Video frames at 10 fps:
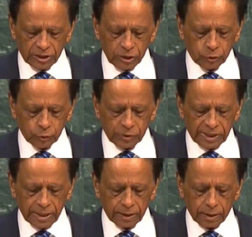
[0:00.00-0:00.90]

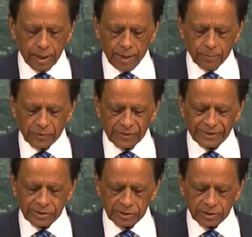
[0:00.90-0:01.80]
constituting
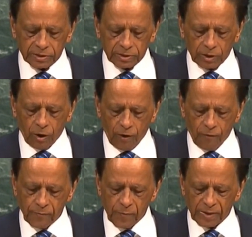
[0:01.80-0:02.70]
breaches
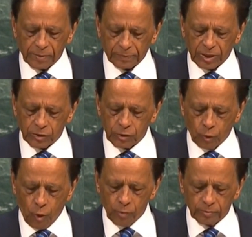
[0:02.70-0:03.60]
of
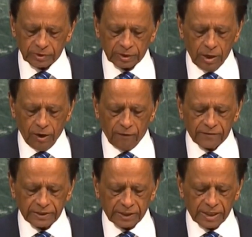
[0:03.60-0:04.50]
peremptory norms
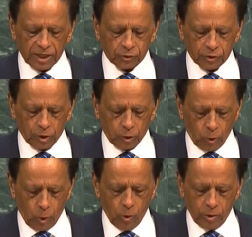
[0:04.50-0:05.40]
of
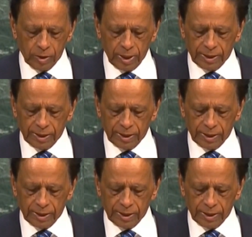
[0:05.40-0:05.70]
international law,